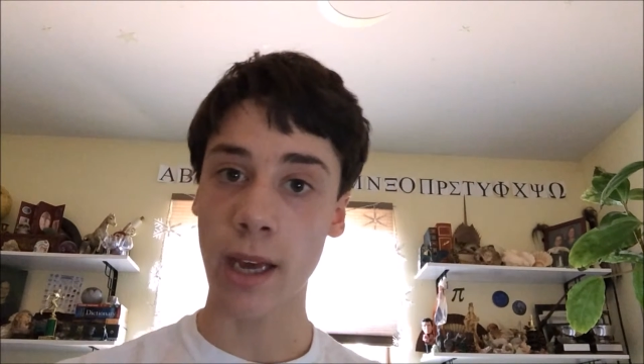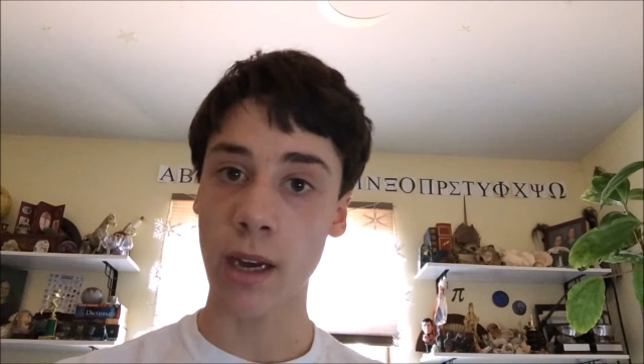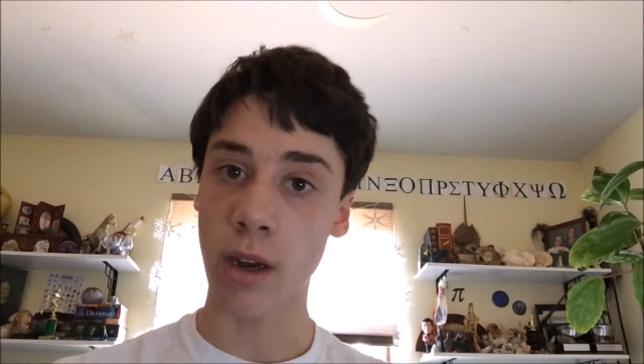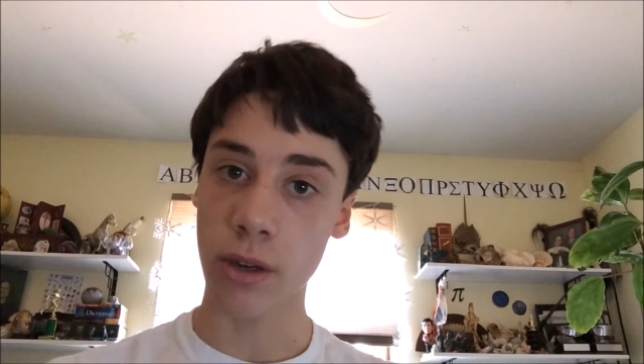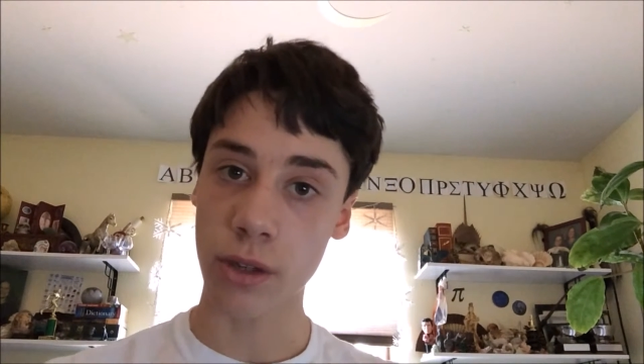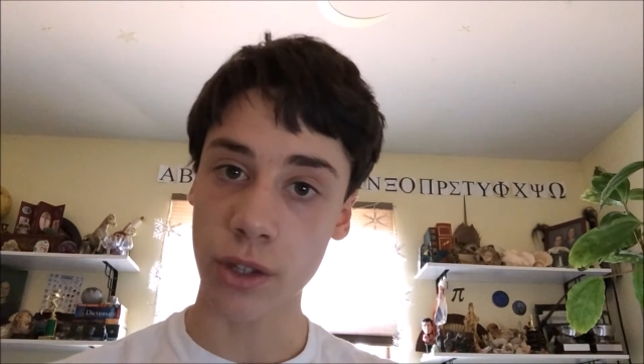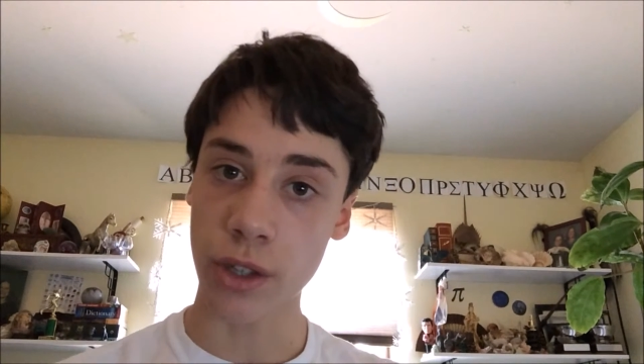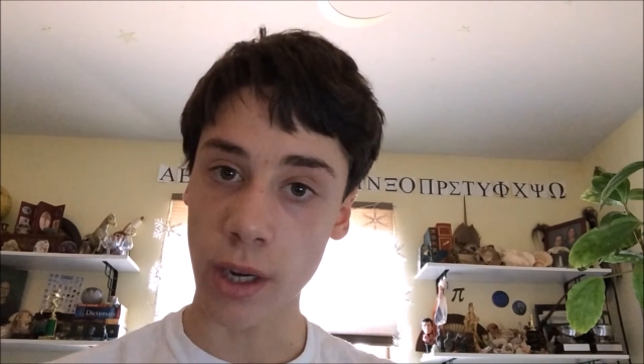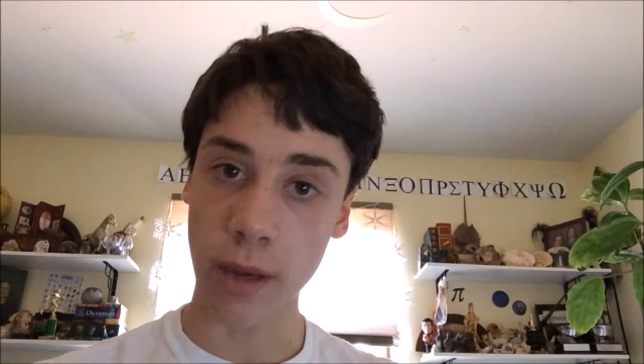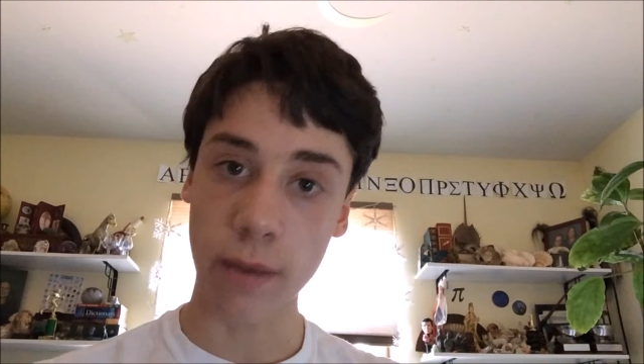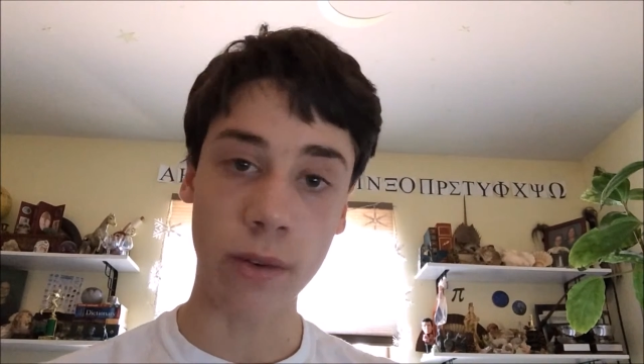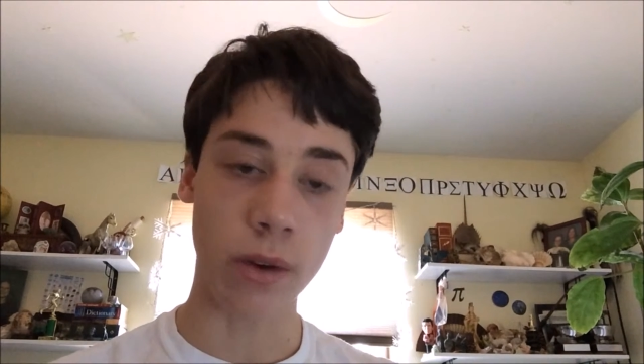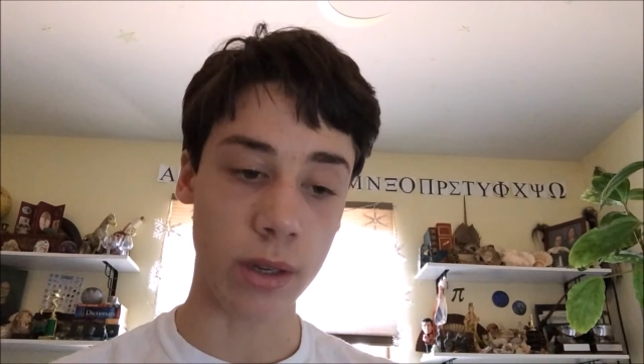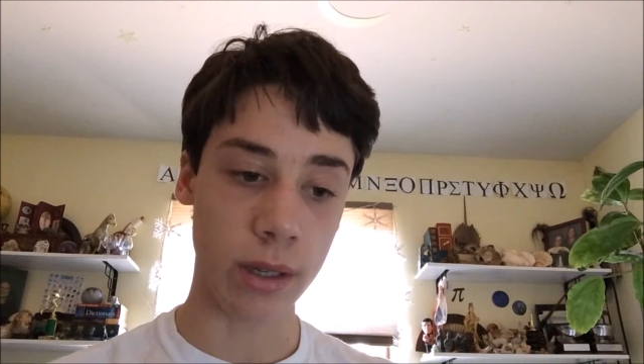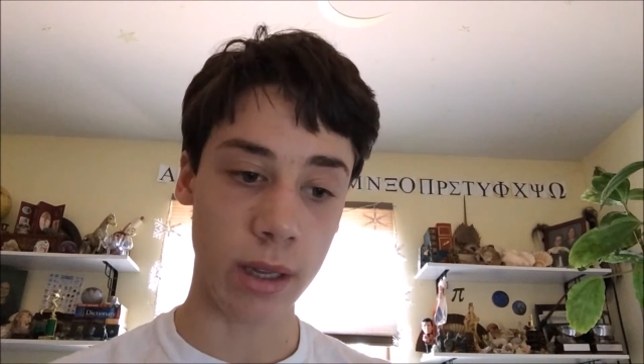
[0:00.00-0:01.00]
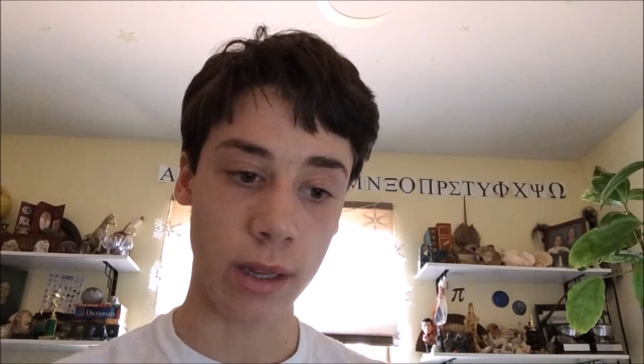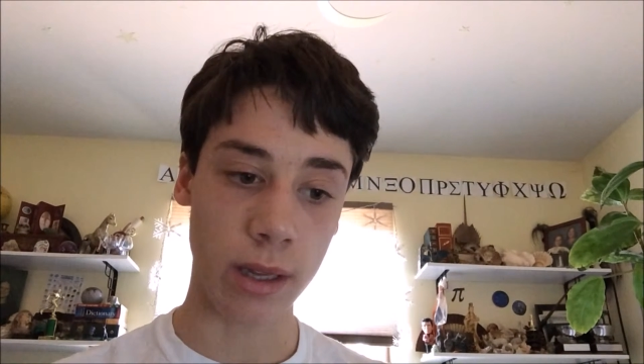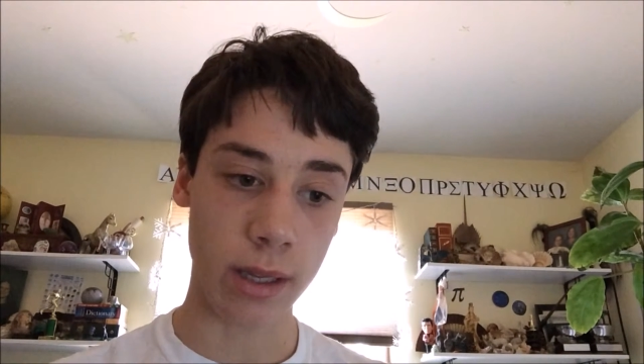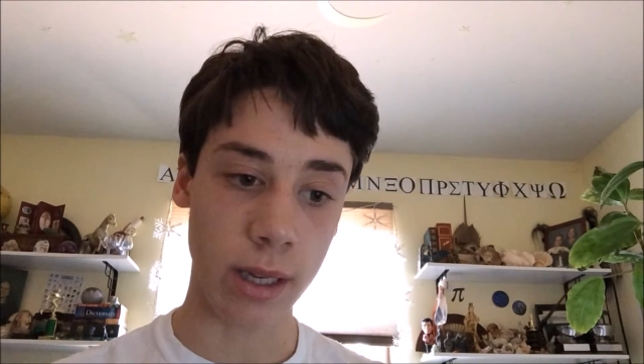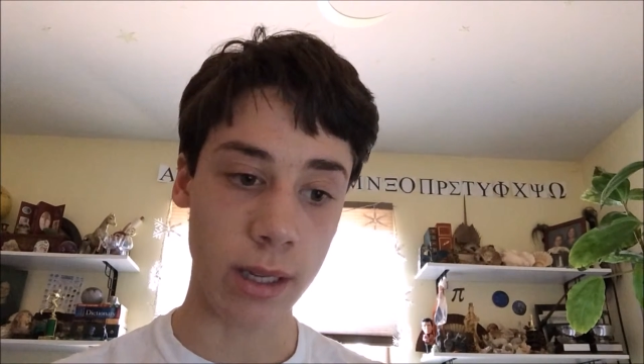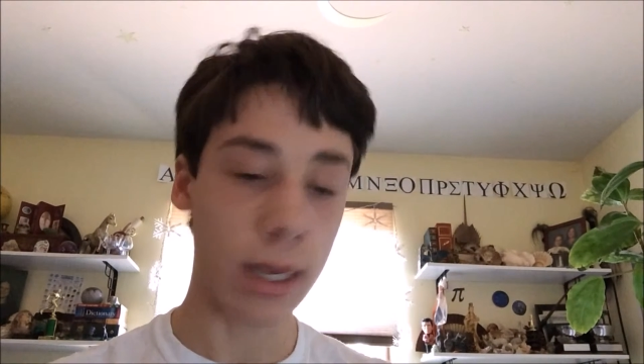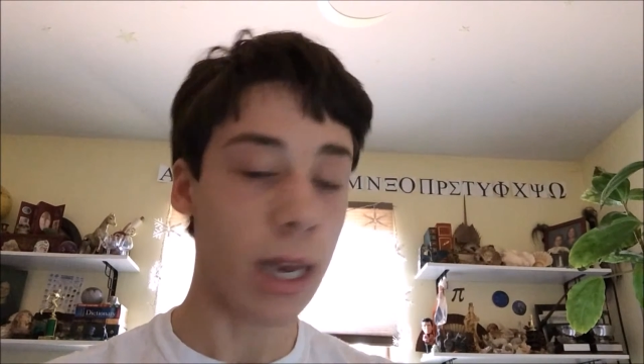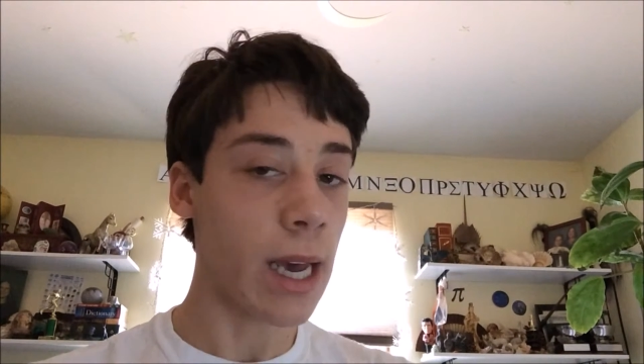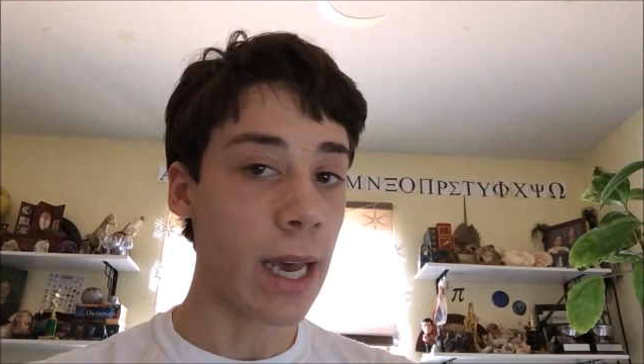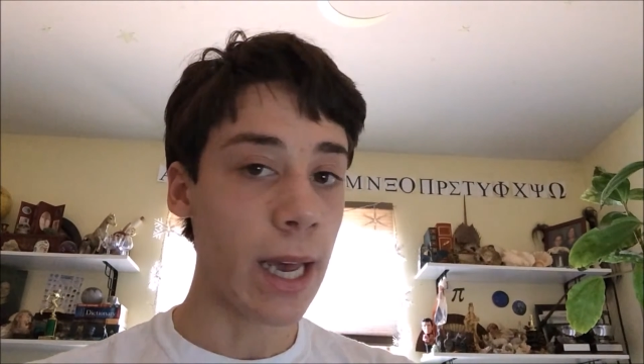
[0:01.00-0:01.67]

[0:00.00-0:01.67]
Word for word: anoxygenic photosynthesis